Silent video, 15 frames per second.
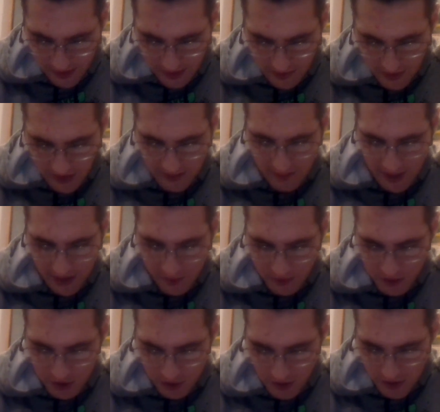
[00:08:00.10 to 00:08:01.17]
Then the men with
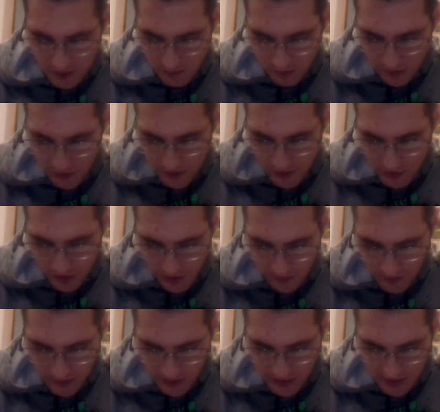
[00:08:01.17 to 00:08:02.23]
Judas blew their
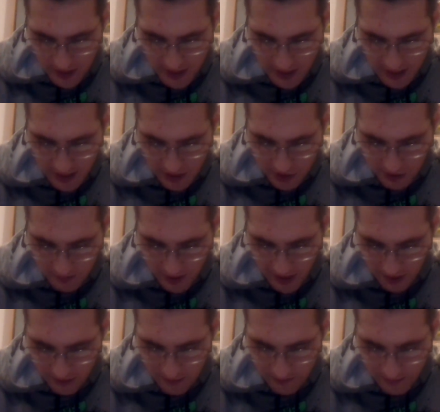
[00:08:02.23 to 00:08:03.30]
trumpets and engaged in
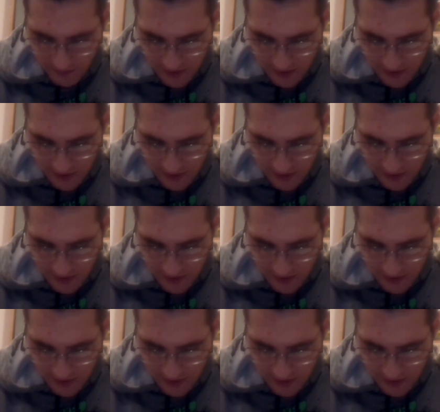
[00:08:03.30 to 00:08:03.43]
battle.